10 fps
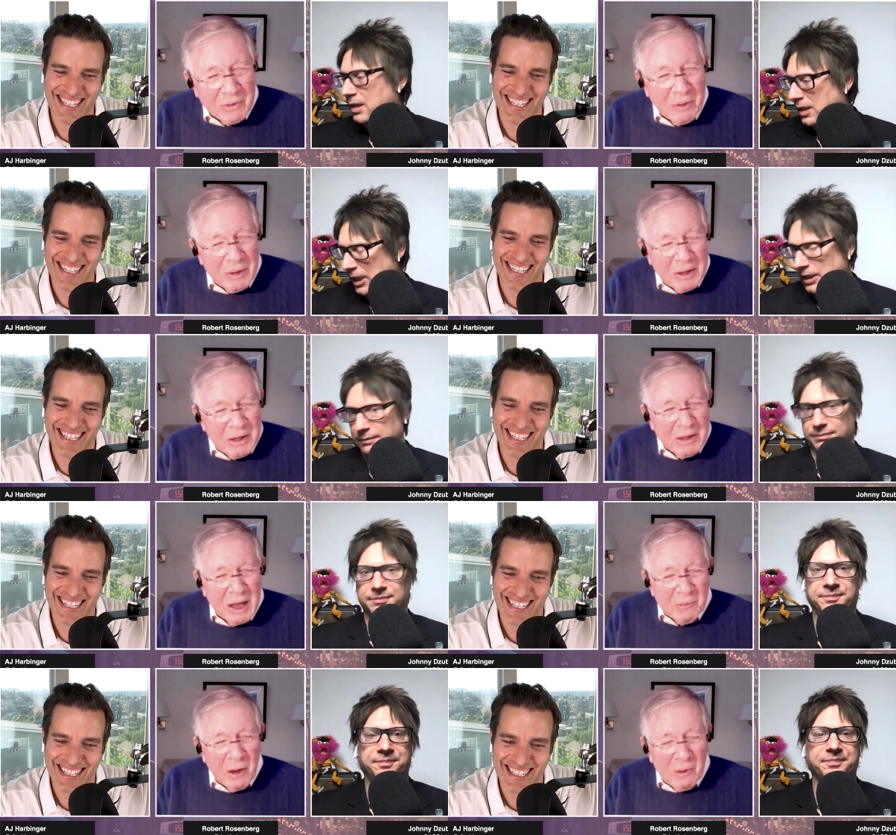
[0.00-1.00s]
Speaker 1: from it and
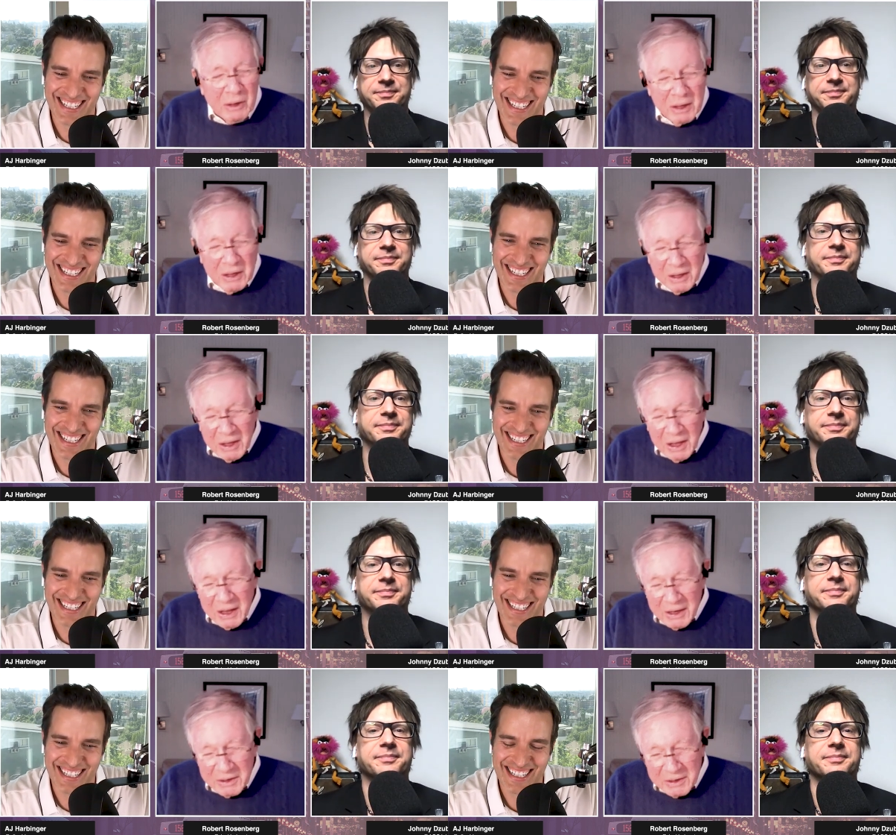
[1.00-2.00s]
kept going.
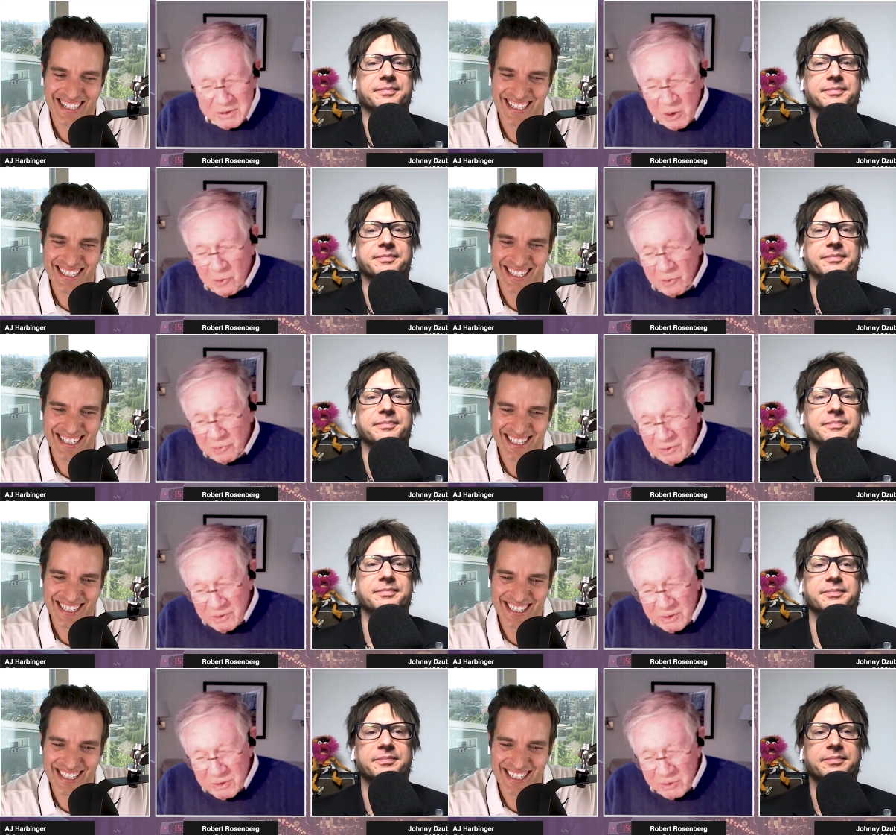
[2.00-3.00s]
And uh, so
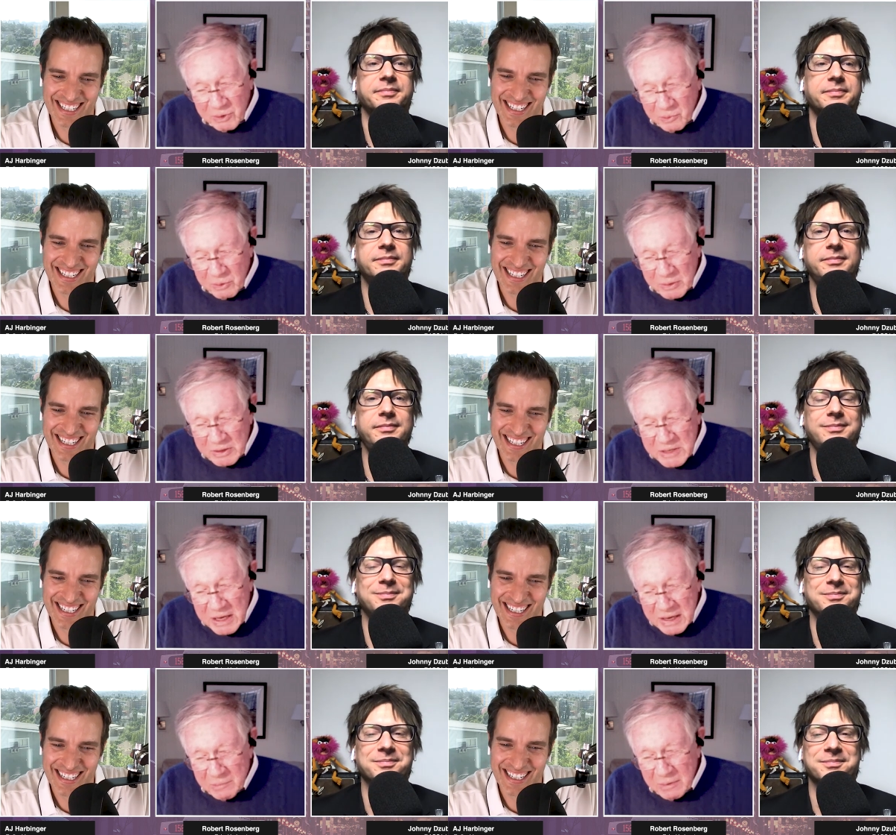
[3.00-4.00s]
the two of them would be
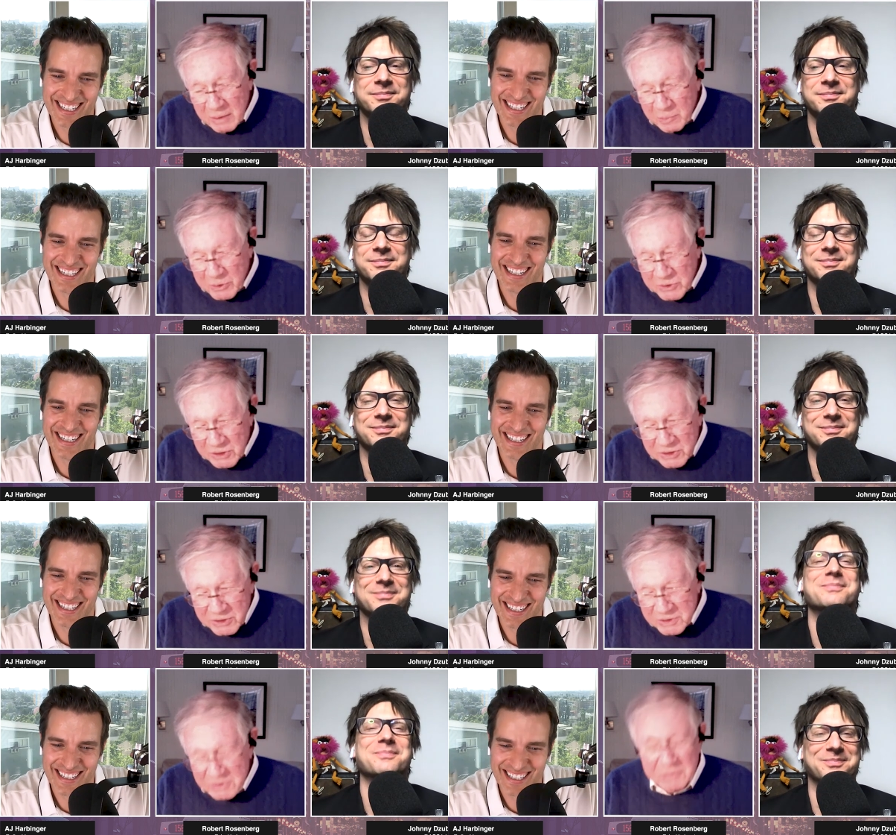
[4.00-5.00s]
team and
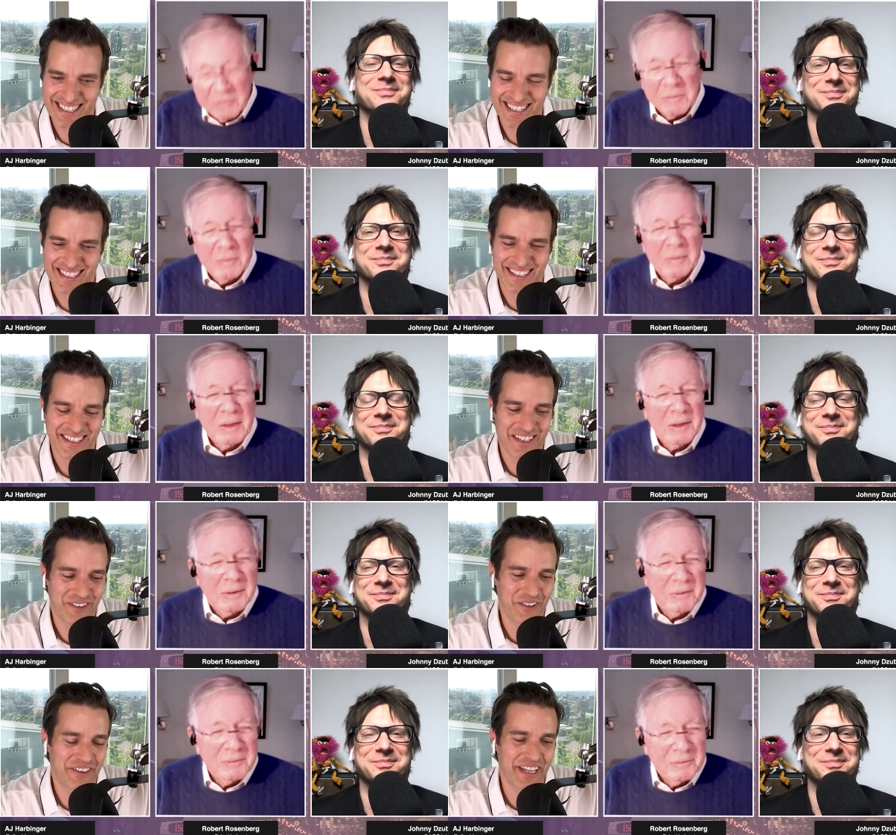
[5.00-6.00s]
persistence.
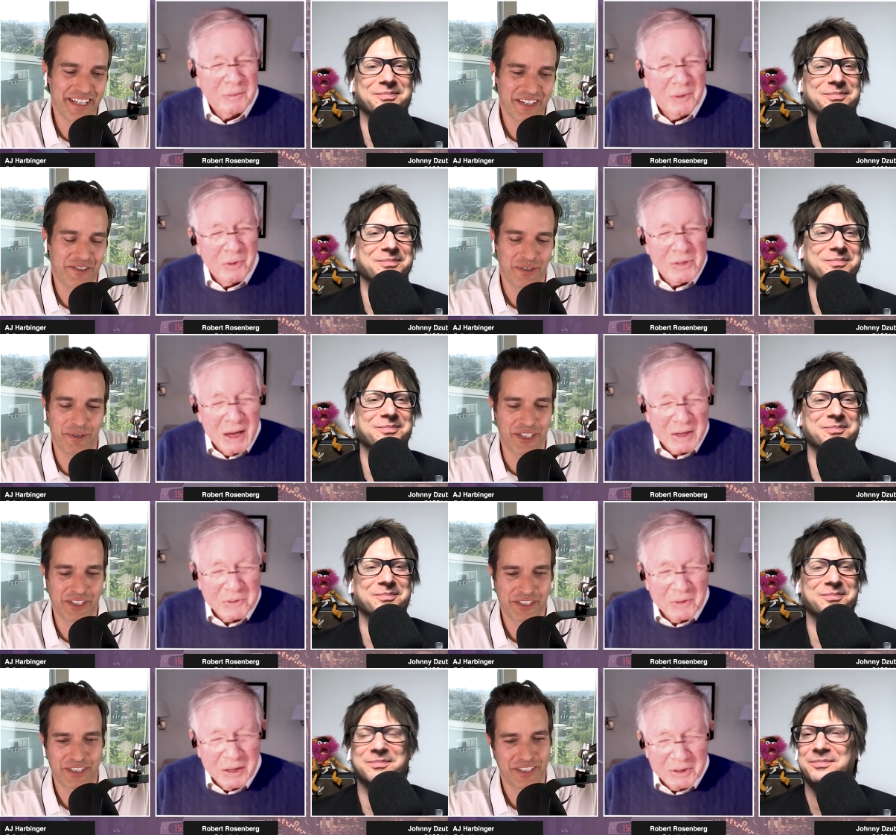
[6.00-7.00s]
Speaker 2: Well, thank you so
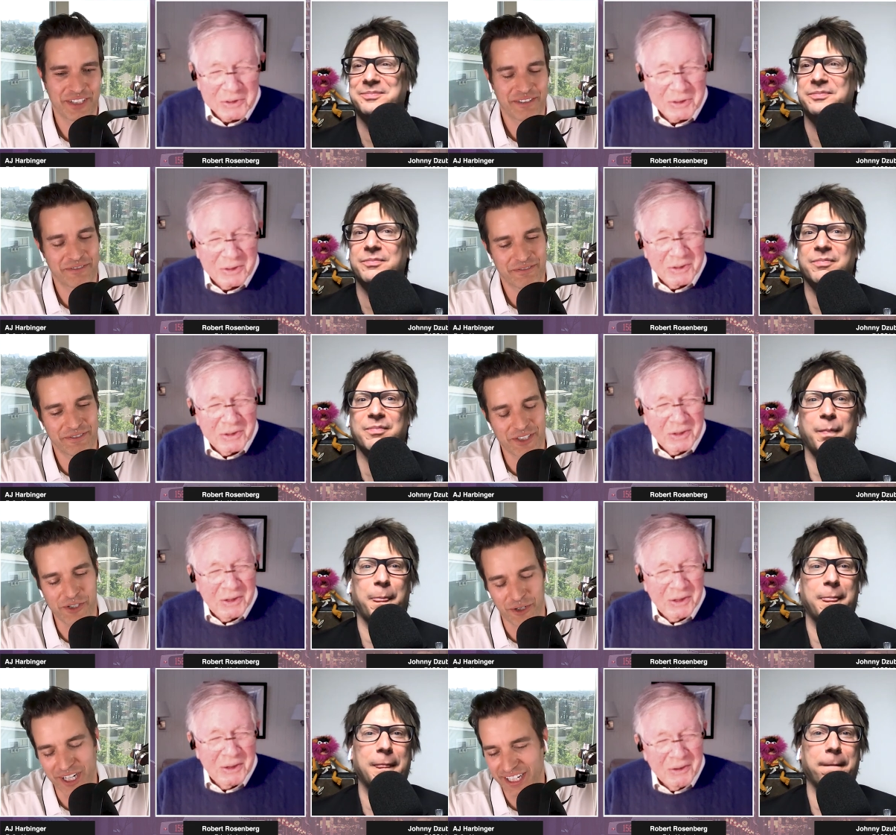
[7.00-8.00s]
much for
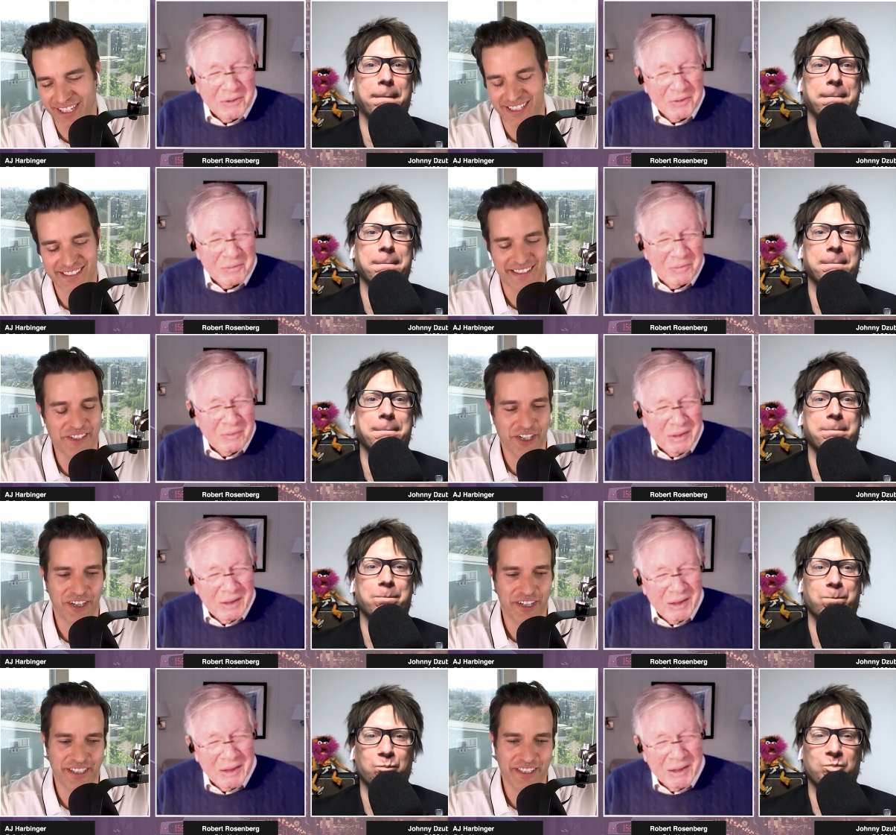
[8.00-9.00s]
joining us and
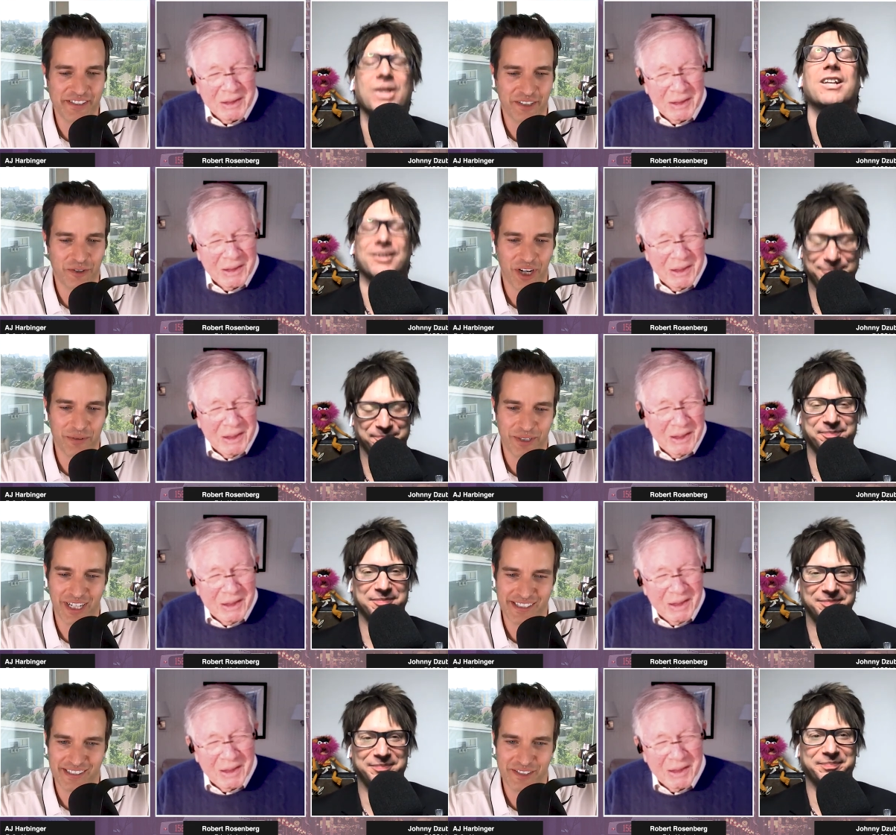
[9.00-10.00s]
sharing these incredible
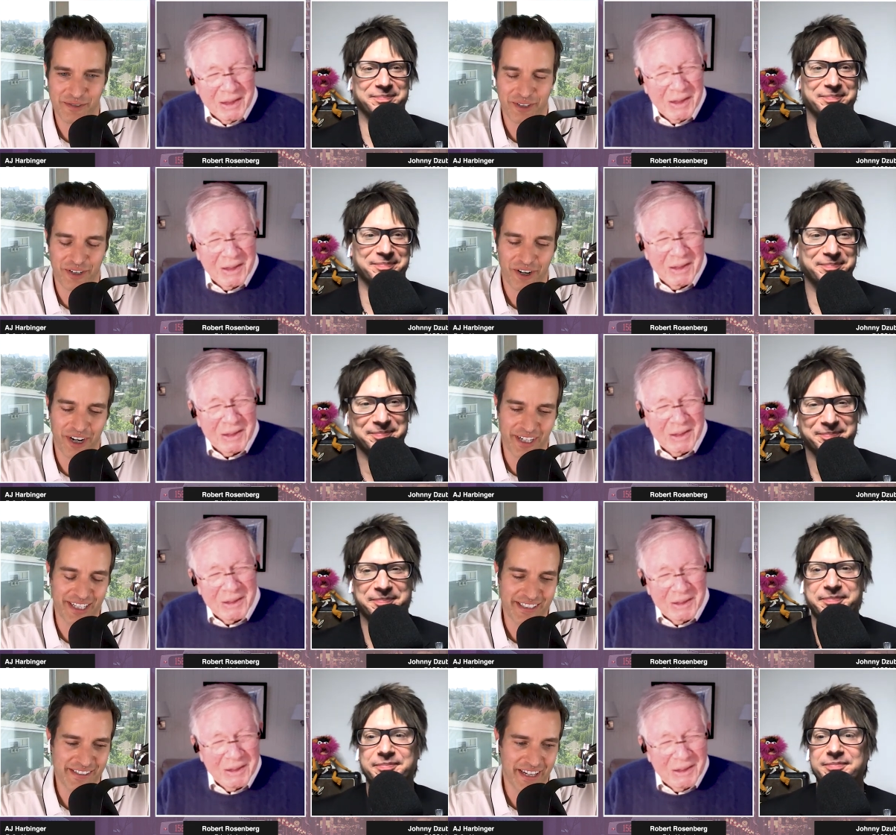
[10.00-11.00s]
lessons with our
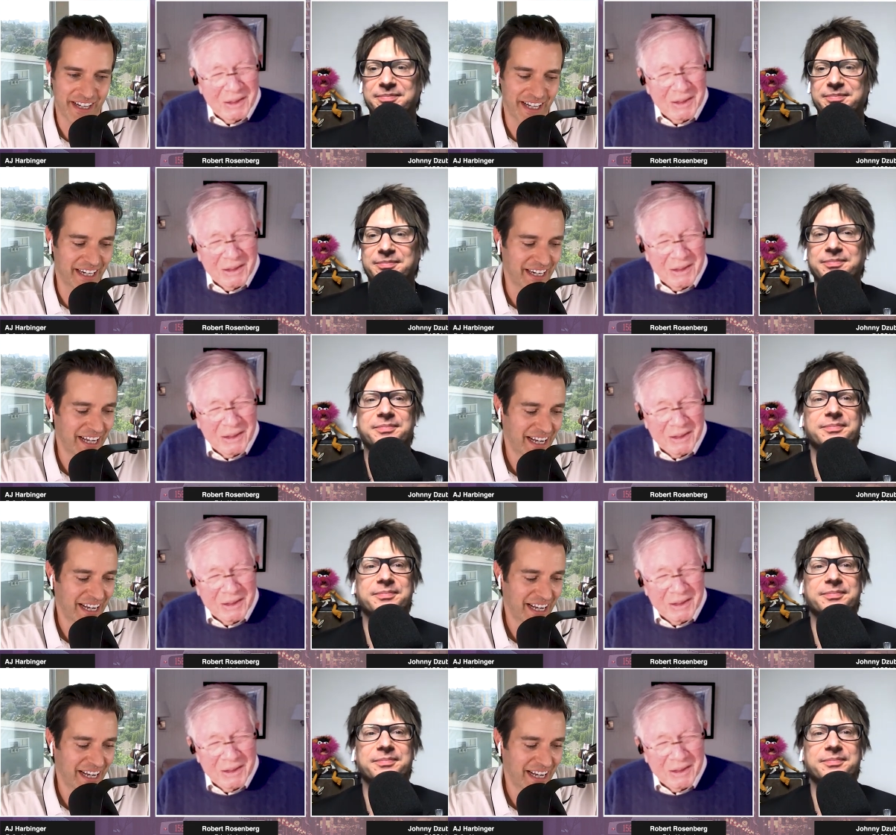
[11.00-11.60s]
audience. And